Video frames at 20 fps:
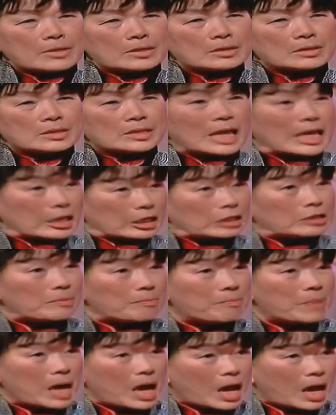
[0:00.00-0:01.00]
say
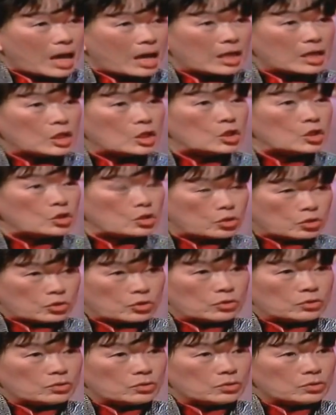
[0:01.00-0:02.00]
goodbye
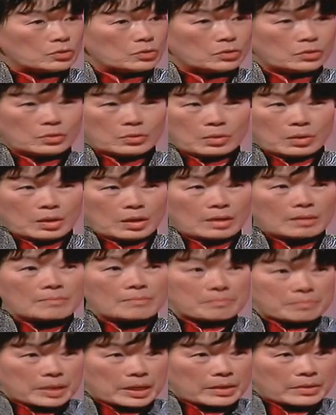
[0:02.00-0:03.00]
to your
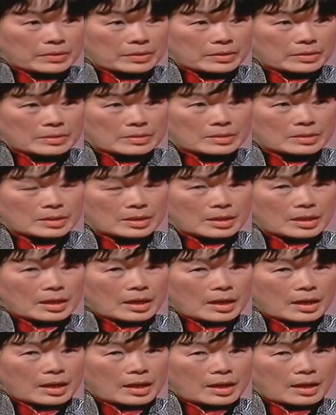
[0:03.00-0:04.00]
parents.
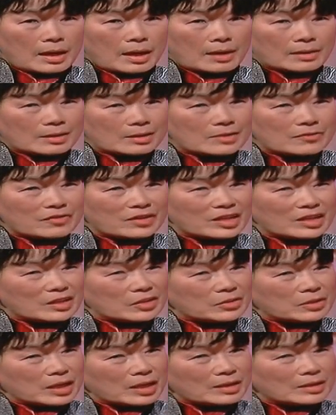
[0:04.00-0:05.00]
And this feeling,
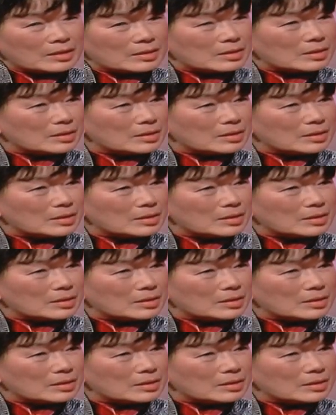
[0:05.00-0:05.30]
you get this,